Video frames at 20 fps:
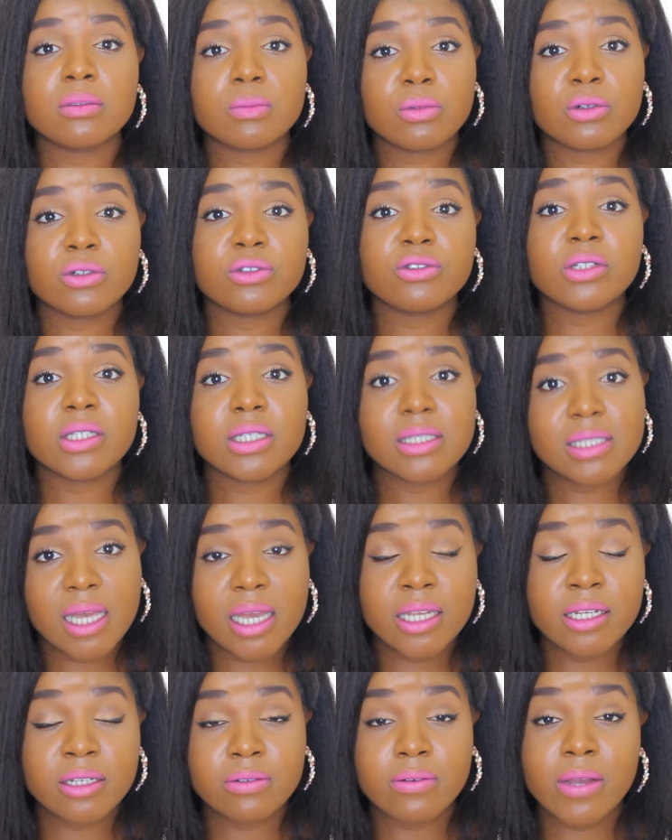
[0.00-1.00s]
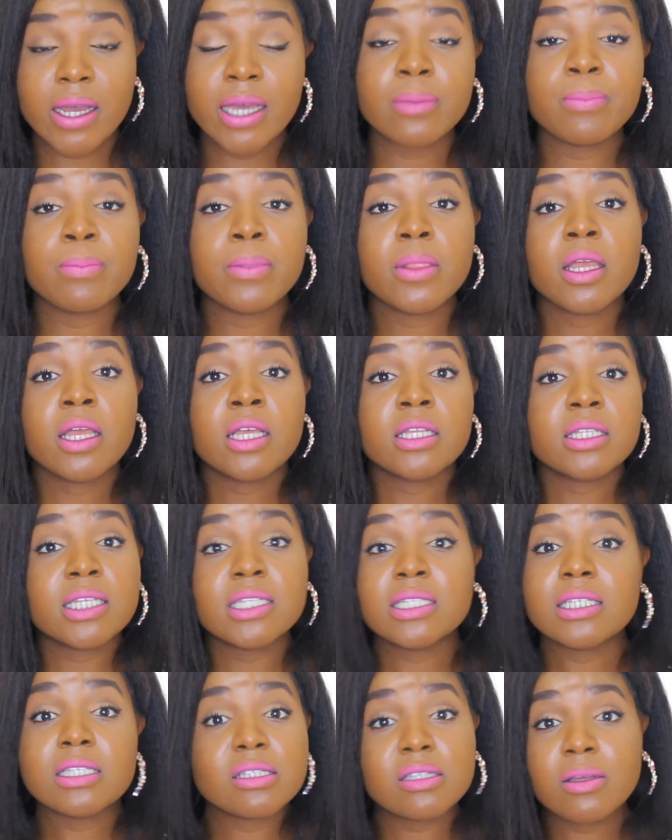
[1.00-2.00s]
embroidery designer, right?
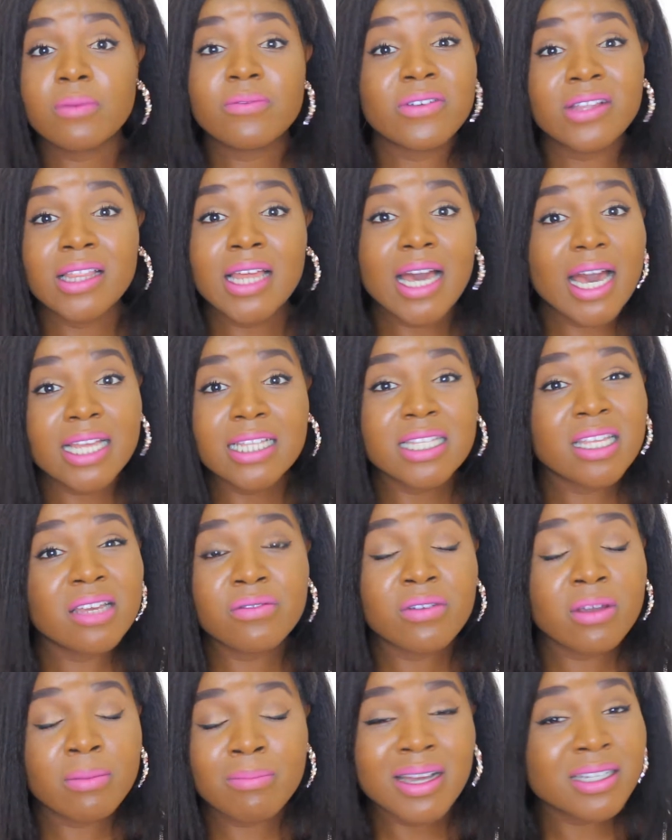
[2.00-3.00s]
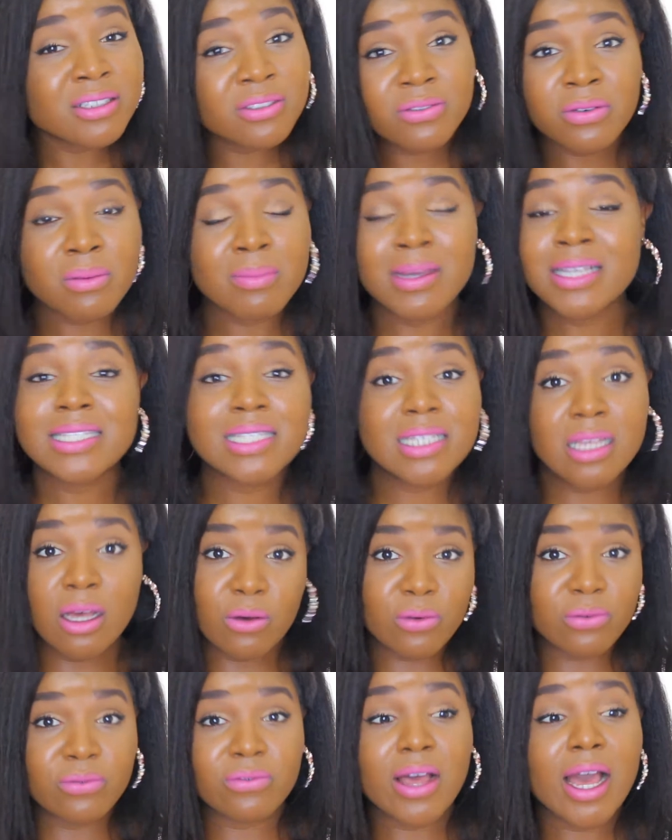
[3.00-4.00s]
This is something that I never imagined for
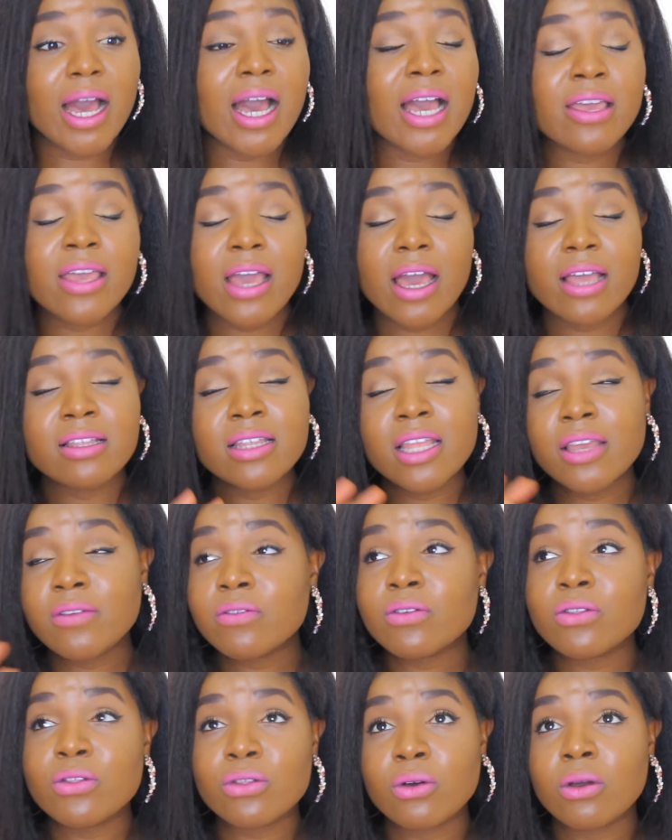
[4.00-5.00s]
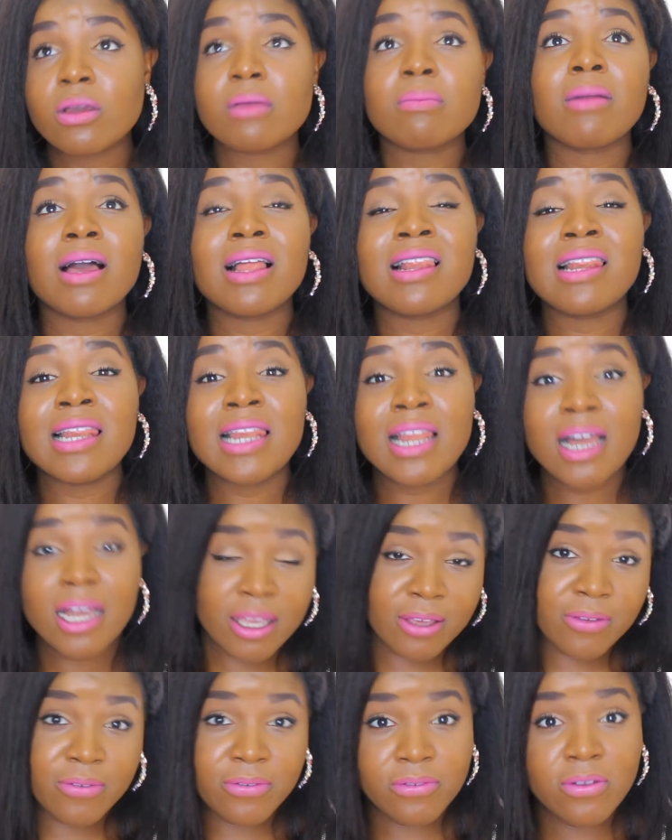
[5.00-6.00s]
myself. I never thought in my
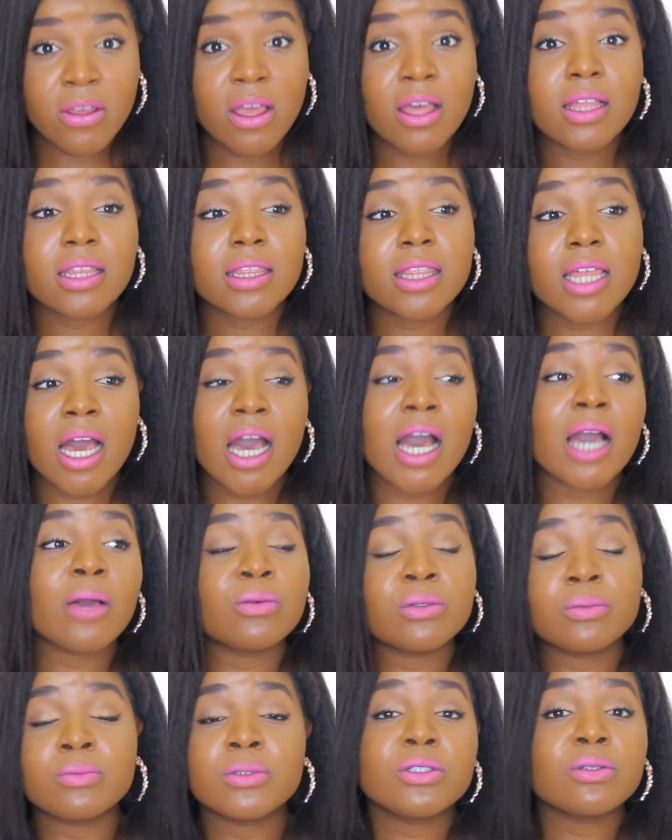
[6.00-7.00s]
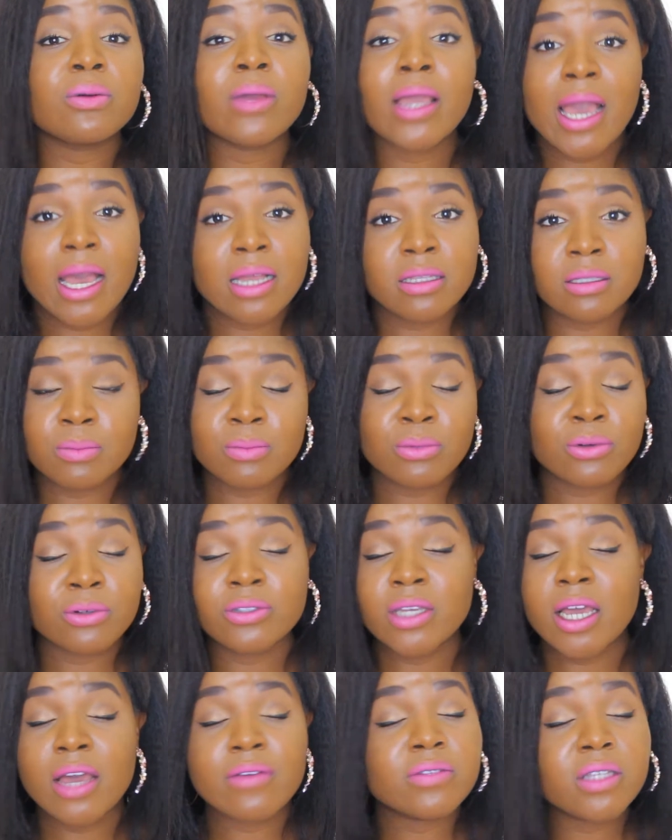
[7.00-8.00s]
life that I would be doing hand
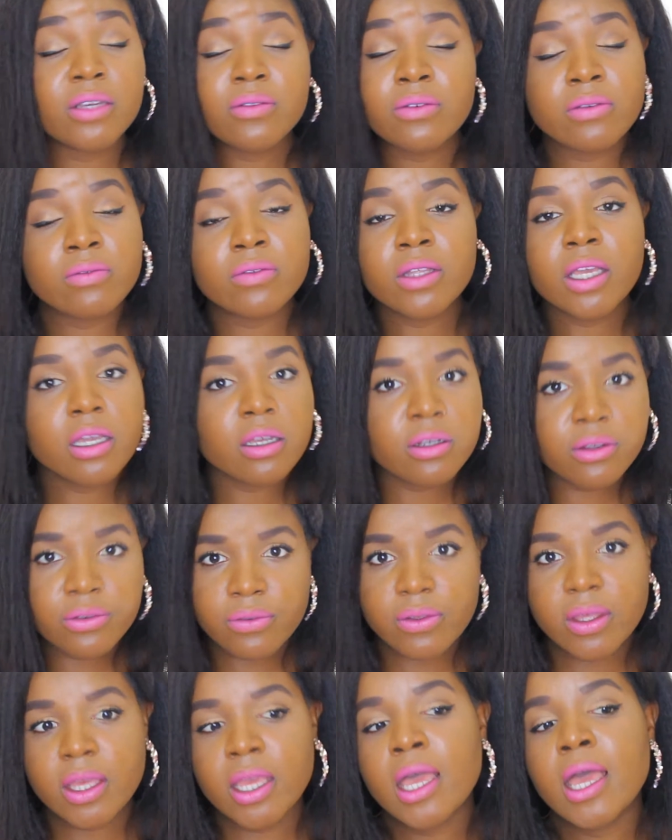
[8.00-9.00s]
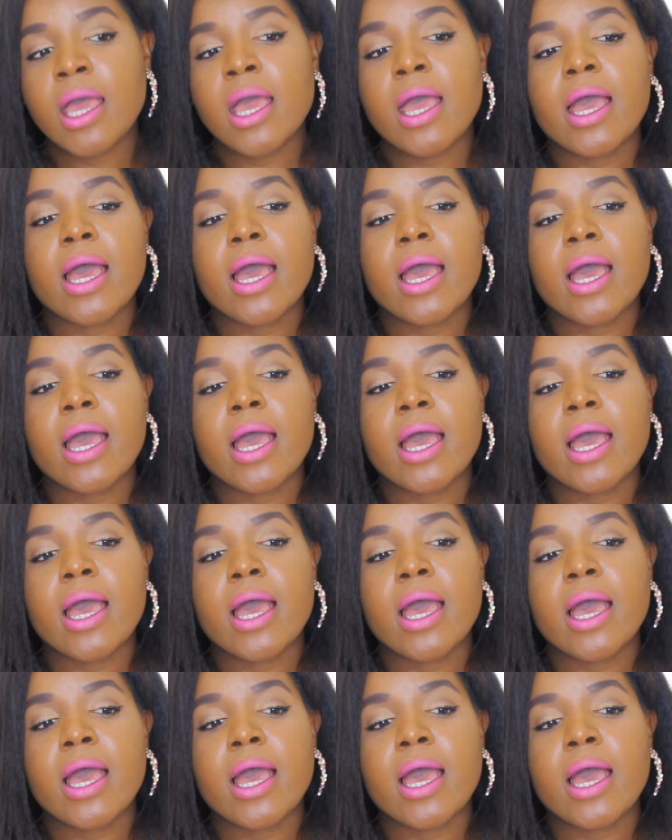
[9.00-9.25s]
embroidery. I've never even heard of it.